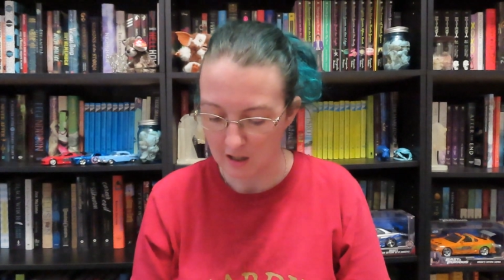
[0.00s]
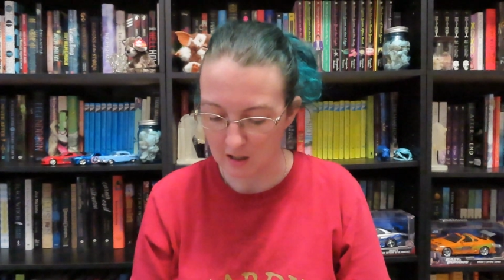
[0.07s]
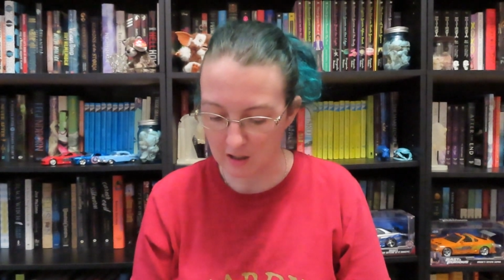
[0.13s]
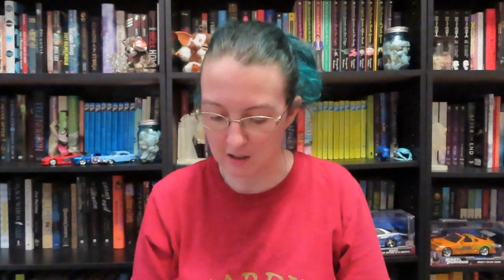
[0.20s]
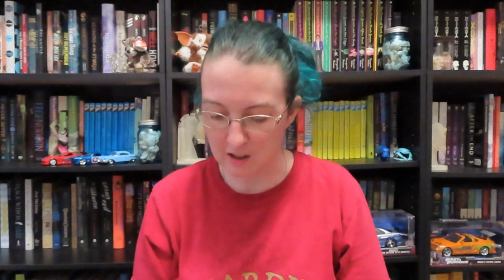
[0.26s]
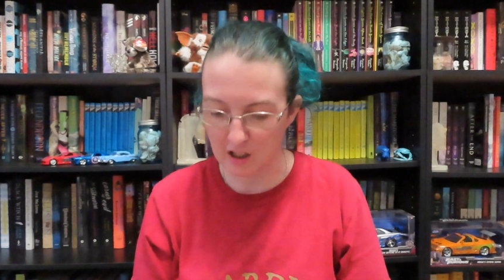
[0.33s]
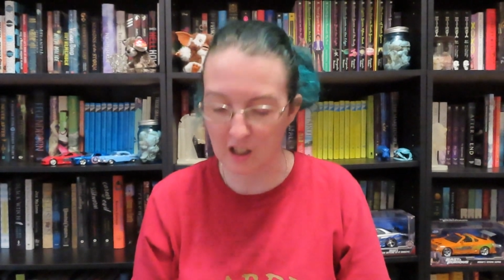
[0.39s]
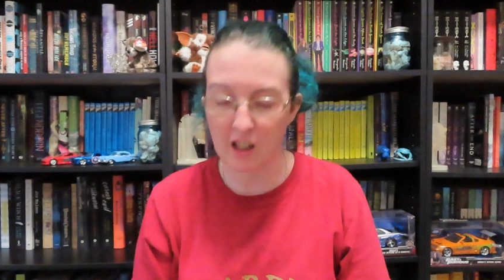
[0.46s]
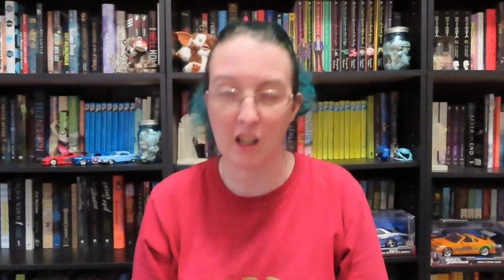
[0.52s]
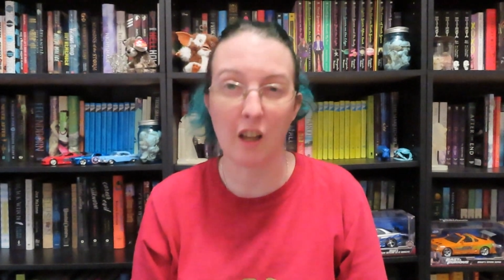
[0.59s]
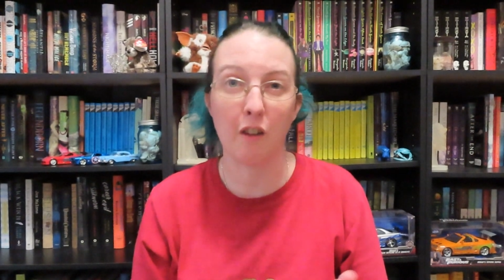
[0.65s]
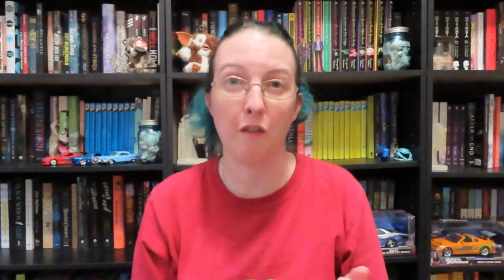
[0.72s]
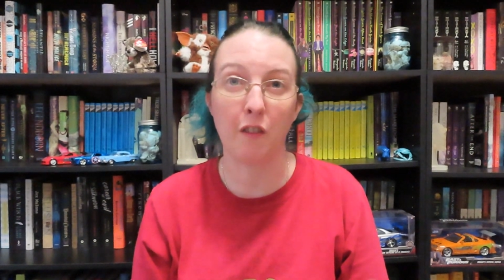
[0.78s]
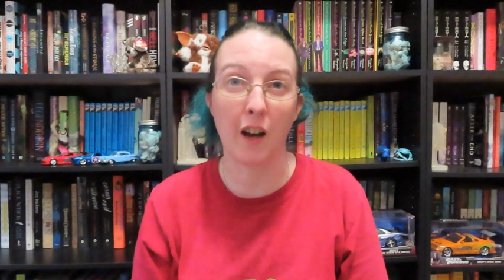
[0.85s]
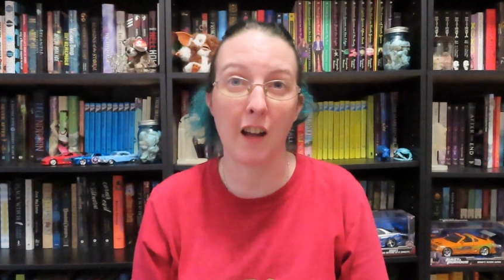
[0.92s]
to see
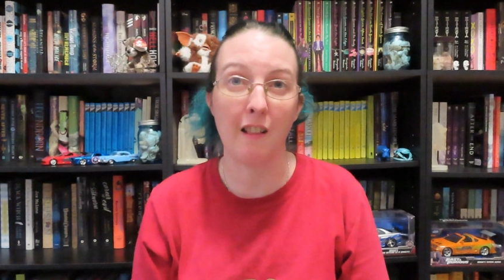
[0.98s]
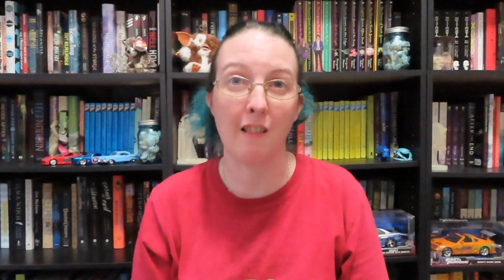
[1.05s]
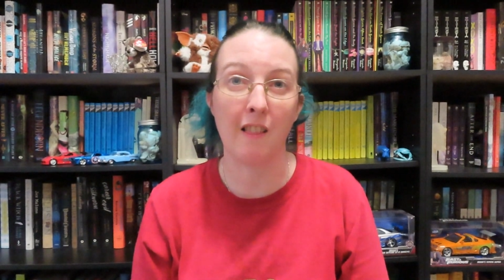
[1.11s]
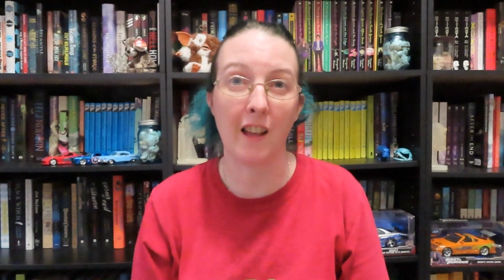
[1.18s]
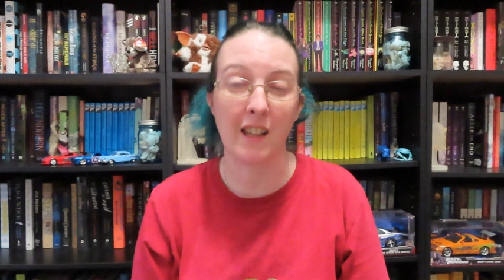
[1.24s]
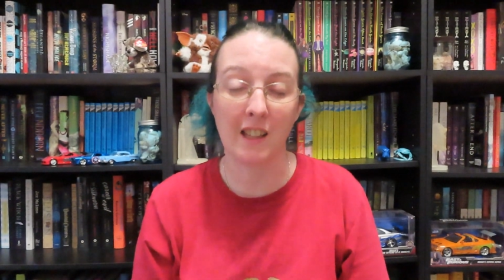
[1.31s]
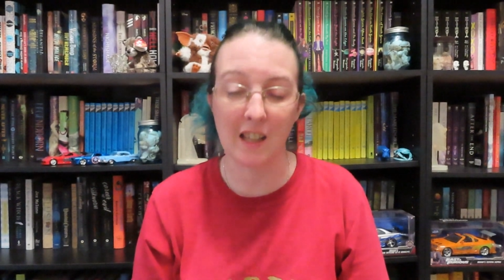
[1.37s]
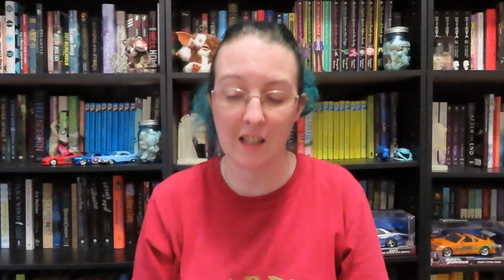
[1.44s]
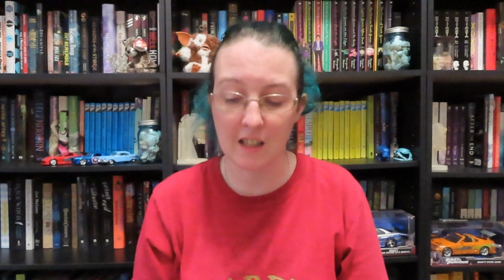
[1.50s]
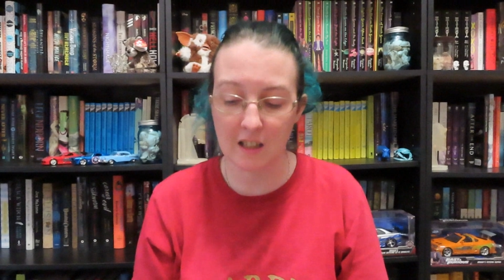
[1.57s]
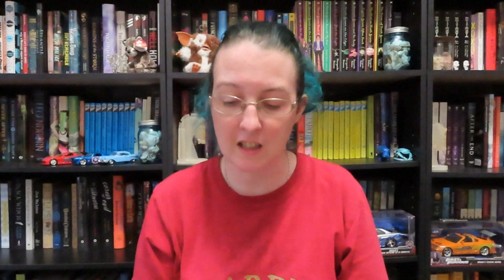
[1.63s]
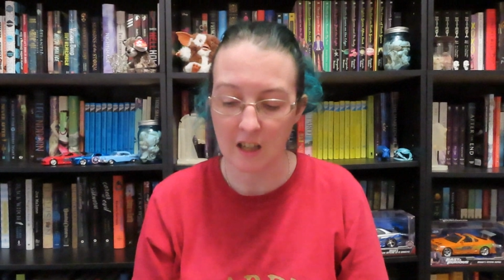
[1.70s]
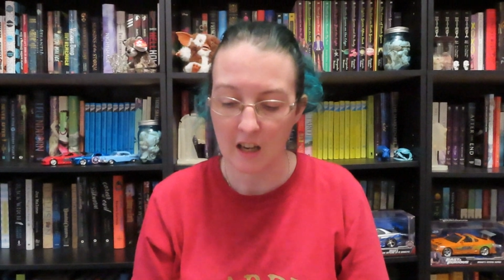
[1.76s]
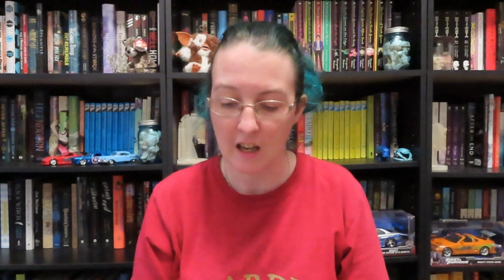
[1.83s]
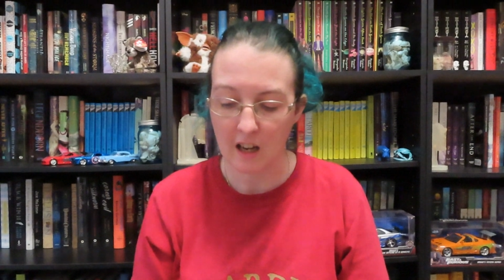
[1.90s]
if I like
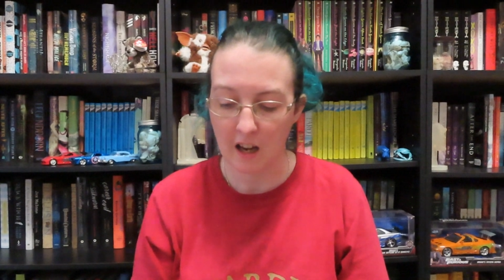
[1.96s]
it,